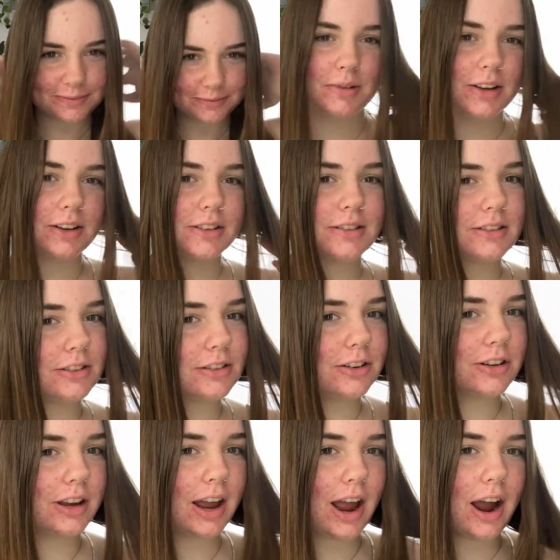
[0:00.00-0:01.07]
Because
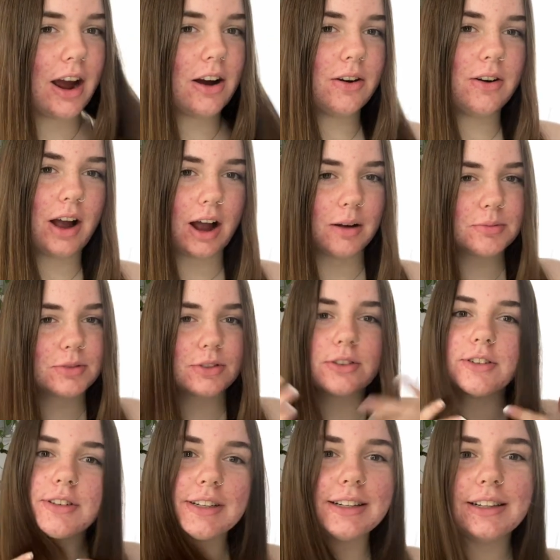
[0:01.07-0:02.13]
look how
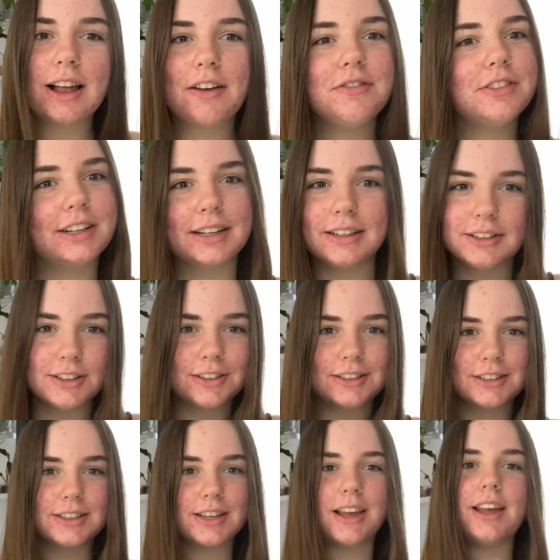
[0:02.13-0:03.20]
absolutely lovely it
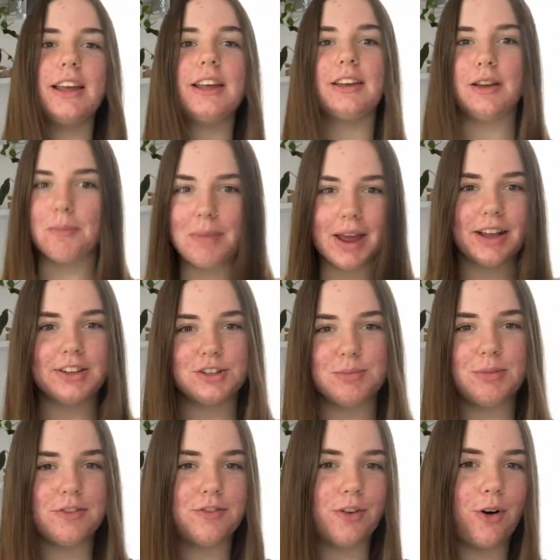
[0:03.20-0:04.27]
looks compared to
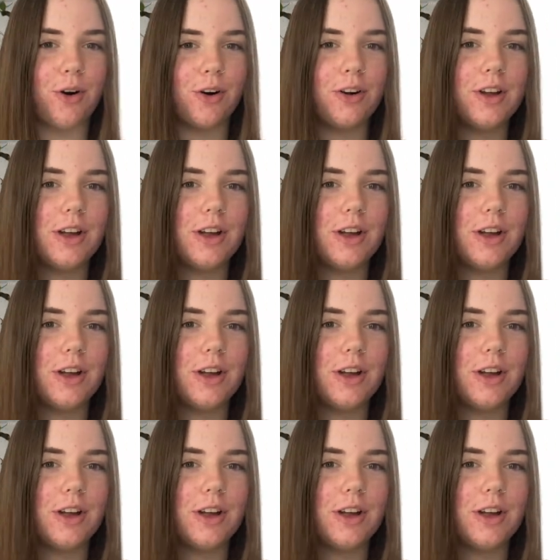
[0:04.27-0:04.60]
before.